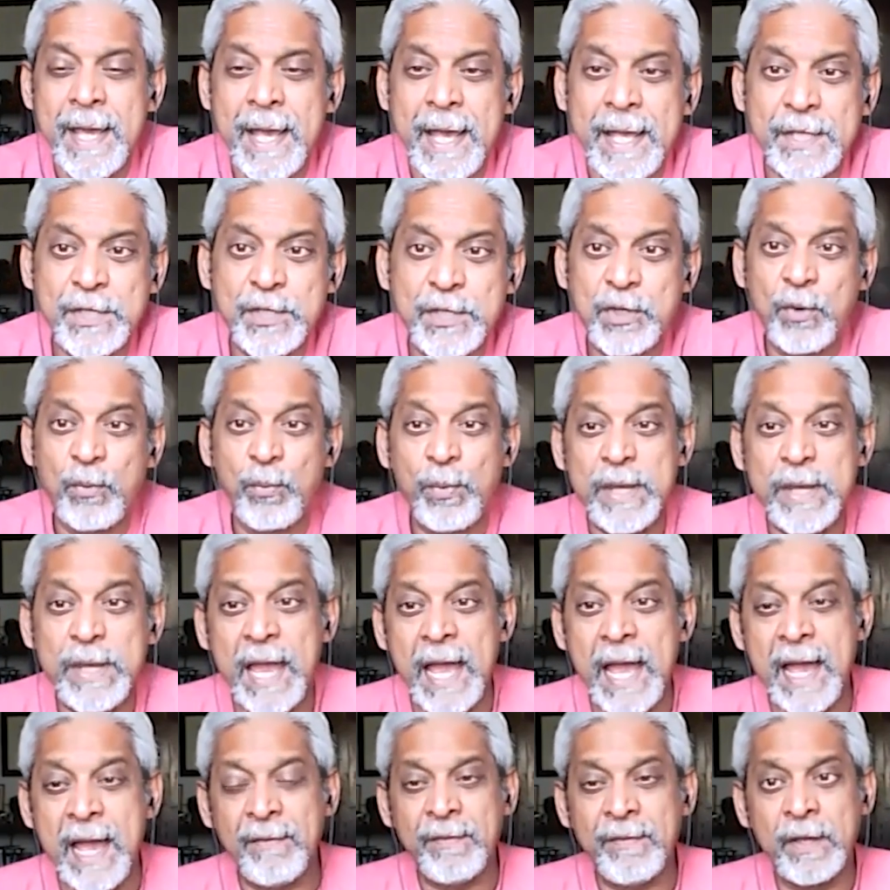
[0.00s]
And so we
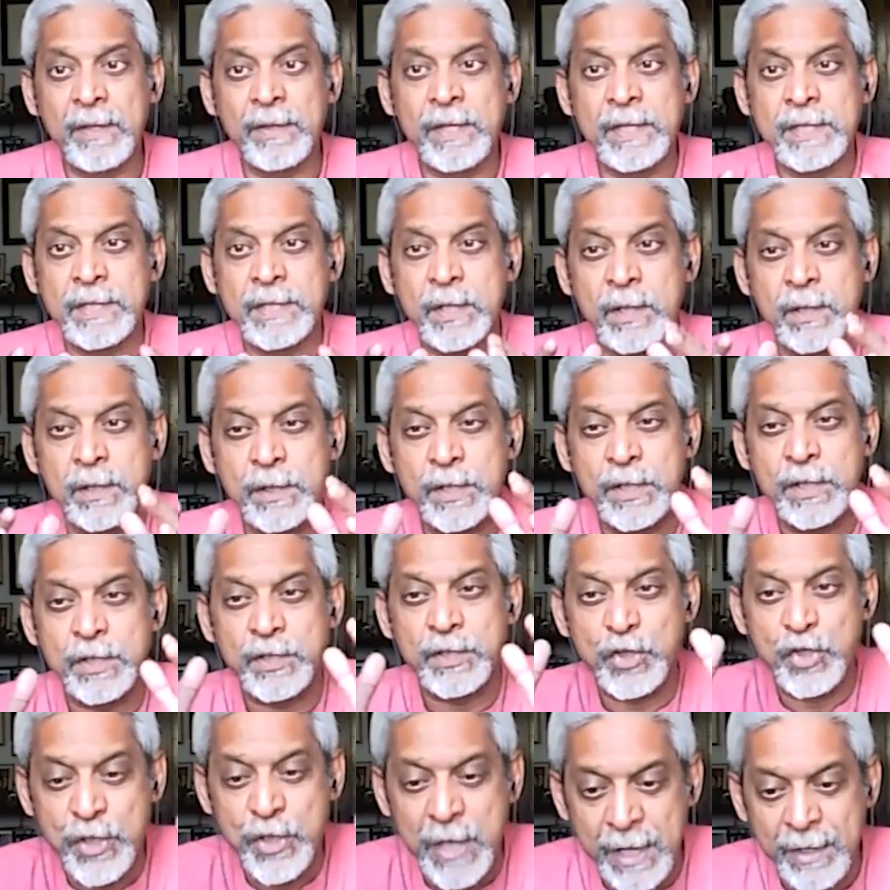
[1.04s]
have this, this
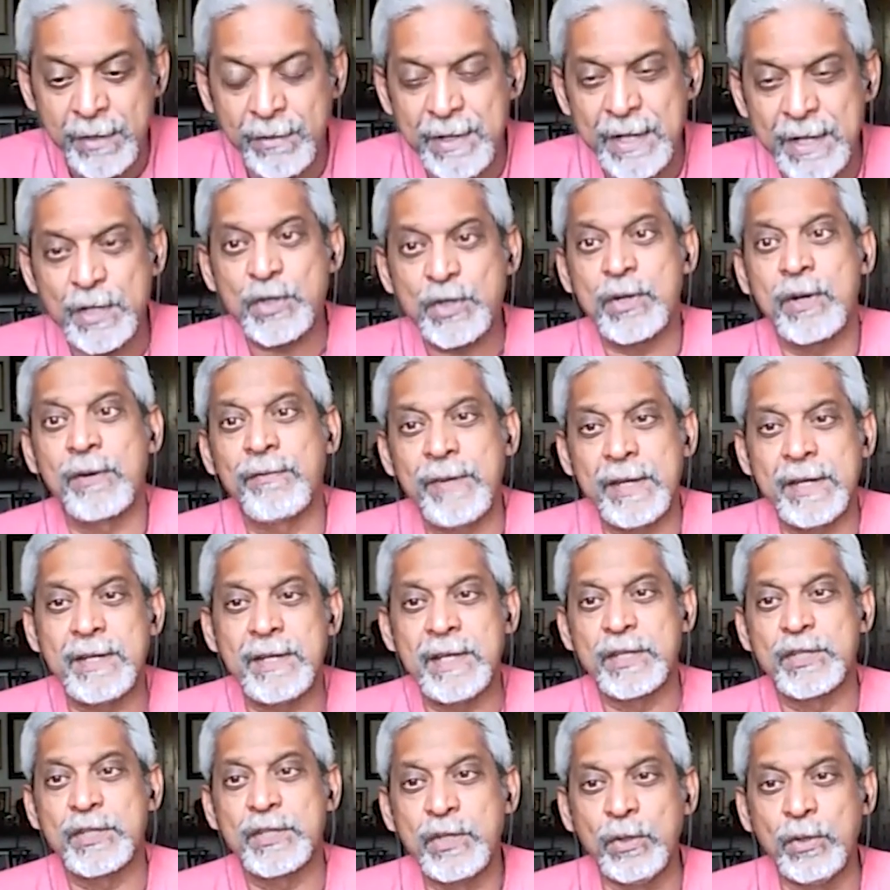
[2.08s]
generation of
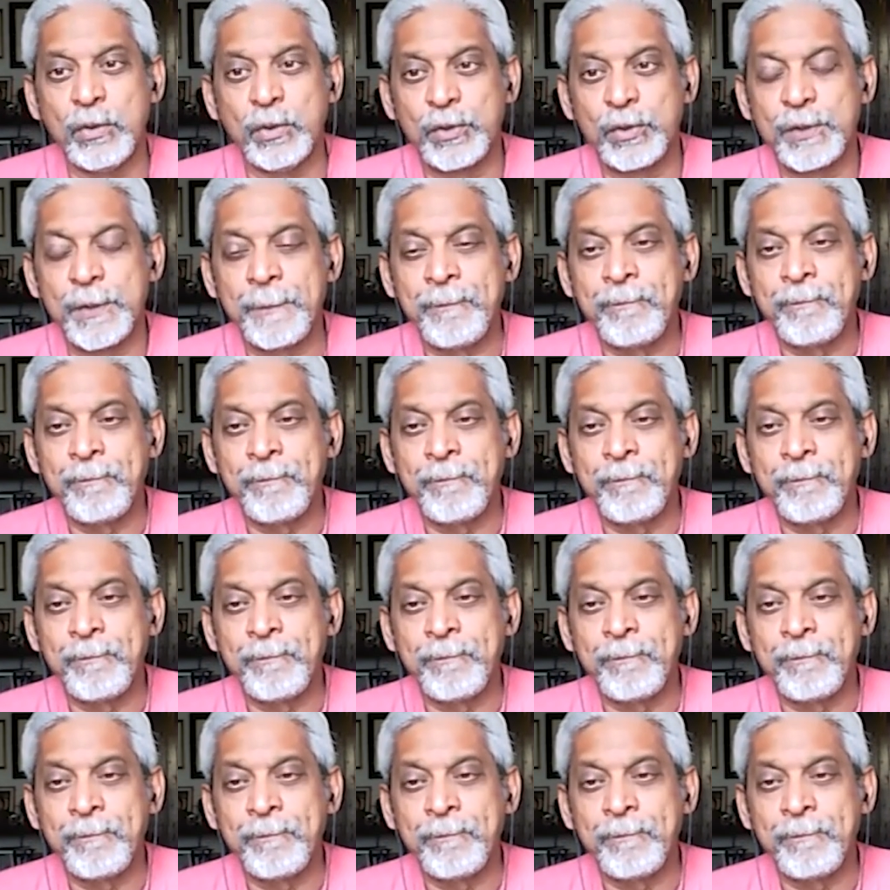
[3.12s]
India's youth